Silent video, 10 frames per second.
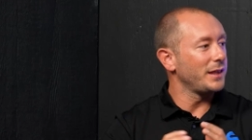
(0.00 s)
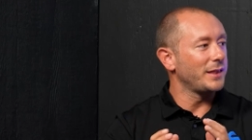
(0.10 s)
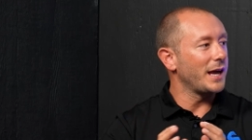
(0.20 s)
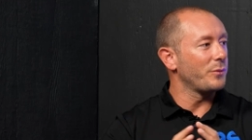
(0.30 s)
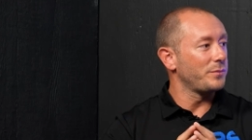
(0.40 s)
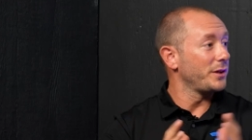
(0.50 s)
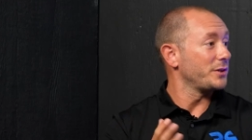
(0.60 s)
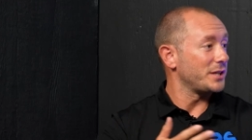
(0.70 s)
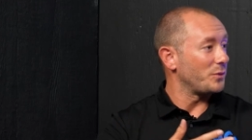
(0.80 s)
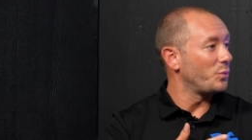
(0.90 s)
And the guy, like you
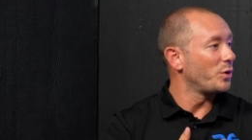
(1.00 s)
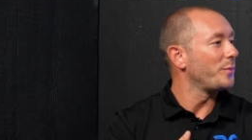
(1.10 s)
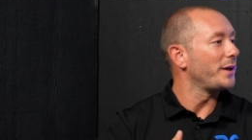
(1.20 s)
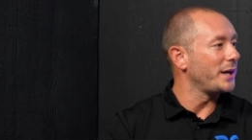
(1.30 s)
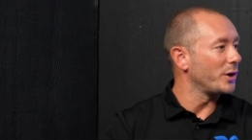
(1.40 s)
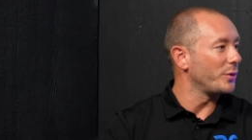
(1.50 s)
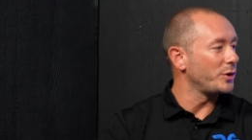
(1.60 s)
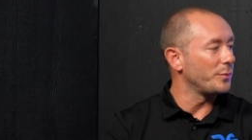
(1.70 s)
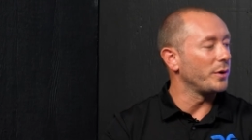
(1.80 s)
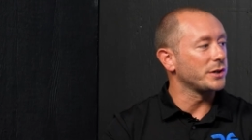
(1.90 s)
said, would have been a hero in
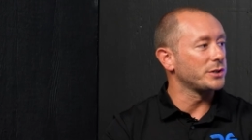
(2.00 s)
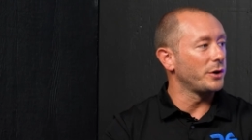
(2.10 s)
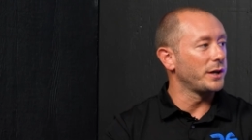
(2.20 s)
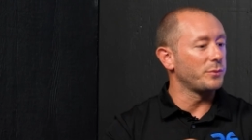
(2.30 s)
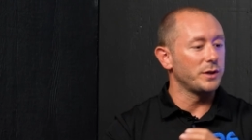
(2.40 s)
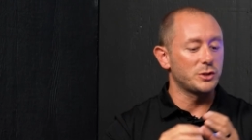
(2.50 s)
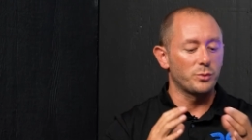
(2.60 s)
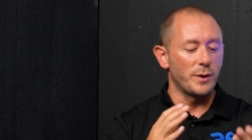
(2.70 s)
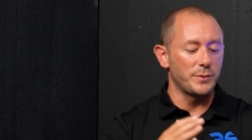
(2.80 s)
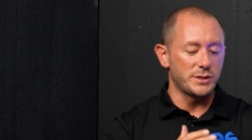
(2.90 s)
your book. So it's
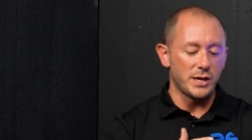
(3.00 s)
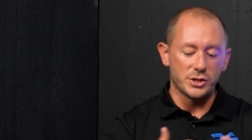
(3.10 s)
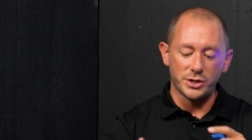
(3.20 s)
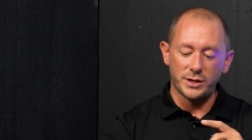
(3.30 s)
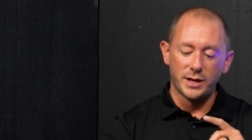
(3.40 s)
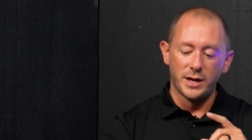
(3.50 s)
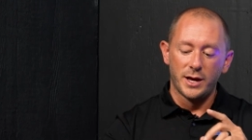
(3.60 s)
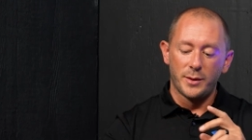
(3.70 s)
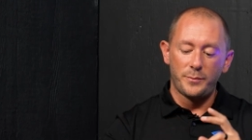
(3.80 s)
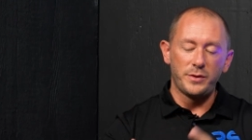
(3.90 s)
reputation
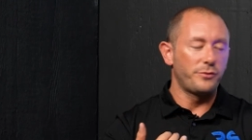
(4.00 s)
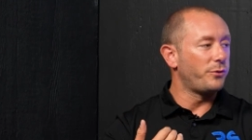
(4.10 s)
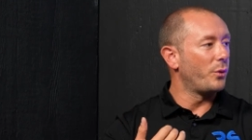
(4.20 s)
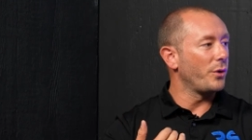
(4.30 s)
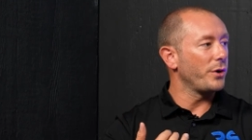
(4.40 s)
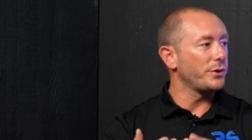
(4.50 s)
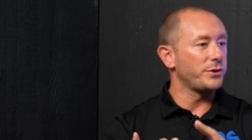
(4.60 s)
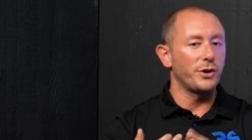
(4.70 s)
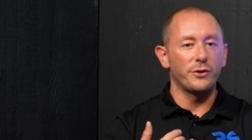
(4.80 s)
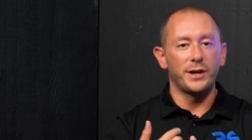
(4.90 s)
before,
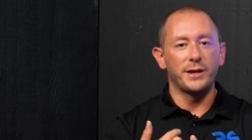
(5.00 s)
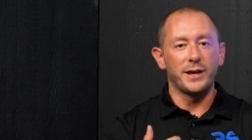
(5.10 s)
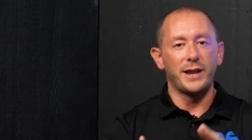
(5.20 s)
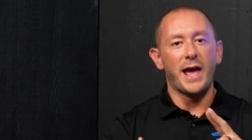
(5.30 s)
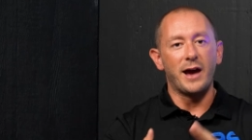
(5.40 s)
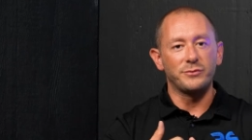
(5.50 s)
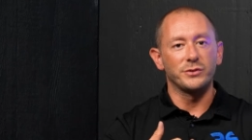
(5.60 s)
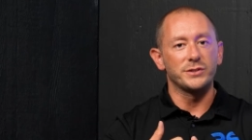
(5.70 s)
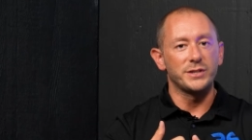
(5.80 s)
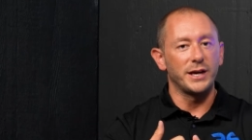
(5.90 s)
during, and after
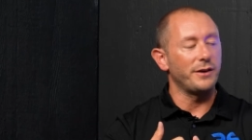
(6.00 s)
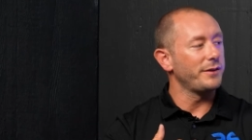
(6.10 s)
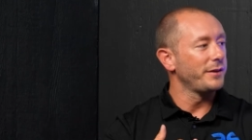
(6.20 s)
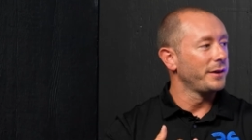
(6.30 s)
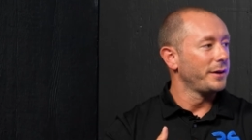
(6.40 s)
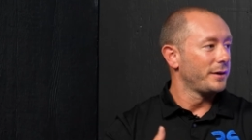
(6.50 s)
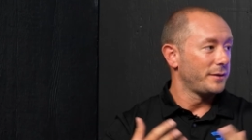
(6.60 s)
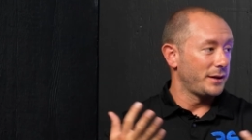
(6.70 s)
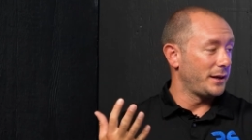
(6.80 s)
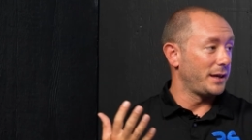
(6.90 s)
the sale,
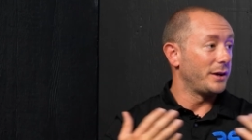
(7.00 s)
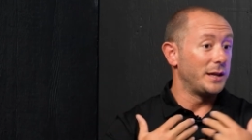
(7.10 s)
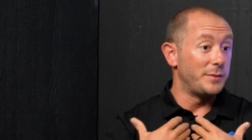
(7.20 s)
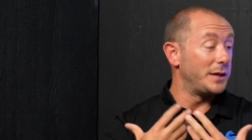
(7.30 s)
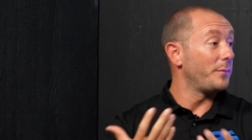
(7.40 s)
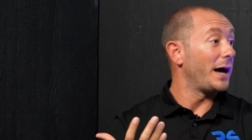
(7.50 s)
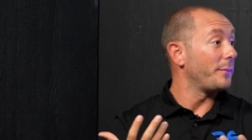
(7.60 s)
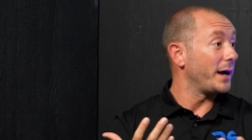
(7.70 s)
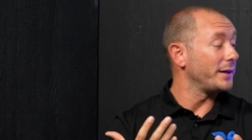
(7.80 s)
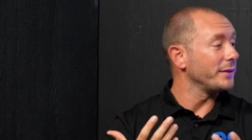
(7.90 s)
in my
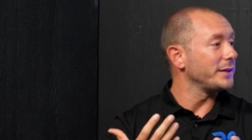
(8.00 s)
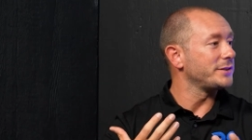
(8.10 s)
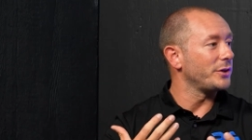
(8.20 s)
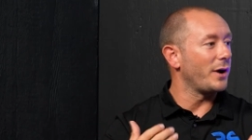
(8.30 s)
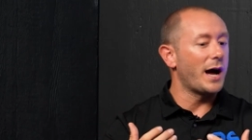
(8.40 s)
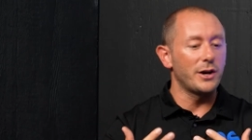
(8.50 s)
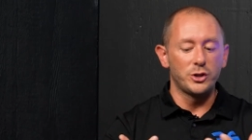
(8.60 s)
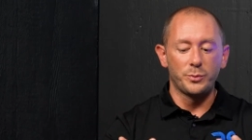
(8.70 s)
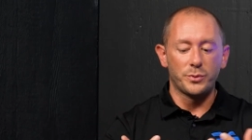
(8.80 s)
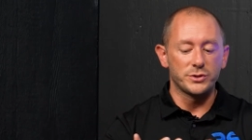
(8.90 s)
mind at least. How do
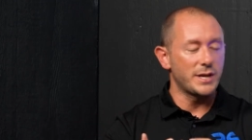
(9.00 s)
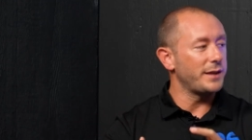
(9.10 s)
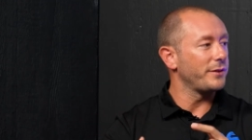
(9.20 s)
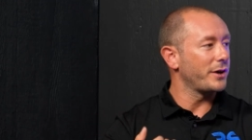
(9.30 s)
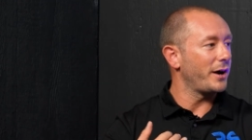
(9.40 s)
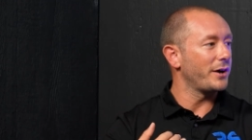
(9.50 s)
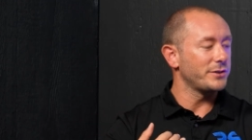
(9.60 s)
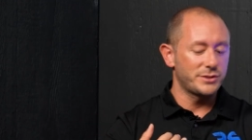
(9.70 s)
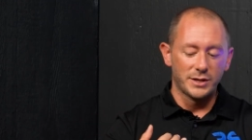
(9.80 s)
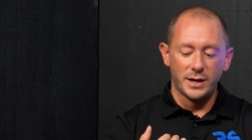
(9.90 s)
you present the
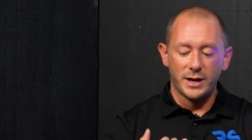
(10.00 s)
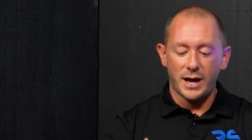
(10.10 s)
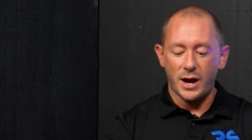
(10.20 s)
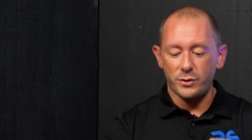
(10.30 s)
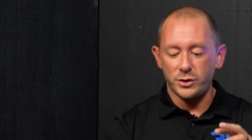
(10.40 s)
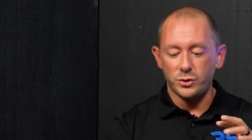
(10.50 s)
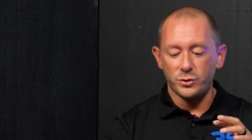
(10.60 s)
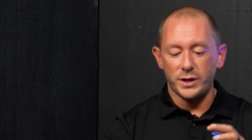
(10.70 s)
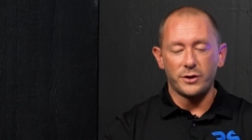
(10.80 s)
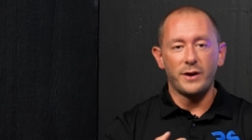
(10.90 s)
cars? How do you
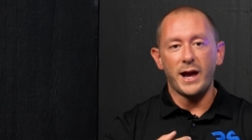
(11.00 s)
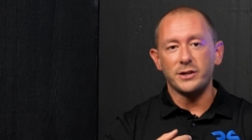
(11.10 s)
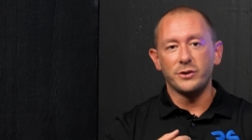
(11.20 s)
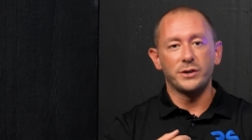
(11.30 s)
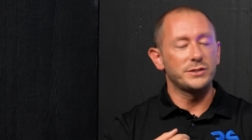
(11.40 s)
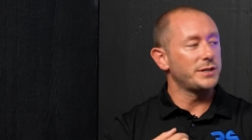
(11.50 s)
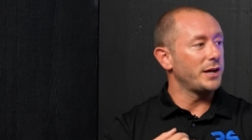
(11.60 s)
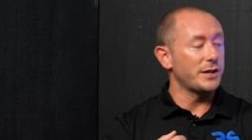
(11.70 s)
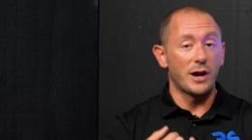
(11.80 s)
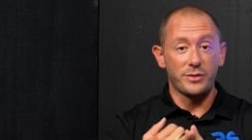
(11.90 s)
interact during
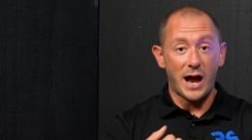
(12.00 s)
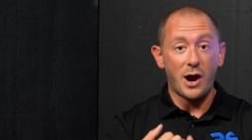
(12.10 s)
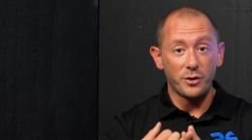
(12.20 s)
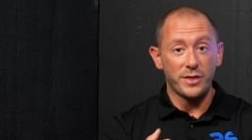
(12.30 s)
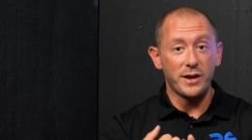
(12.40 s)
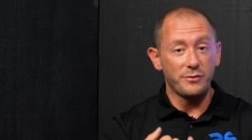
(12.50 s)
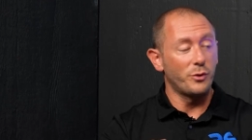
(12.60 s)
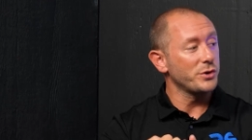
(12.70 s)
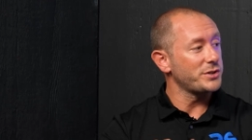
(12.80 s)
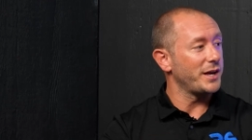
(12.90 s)
sale? Are they
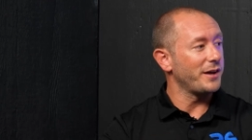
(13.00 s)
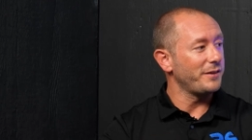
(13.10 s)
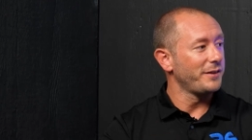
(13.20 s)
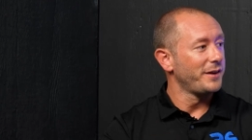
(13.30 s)
for sale?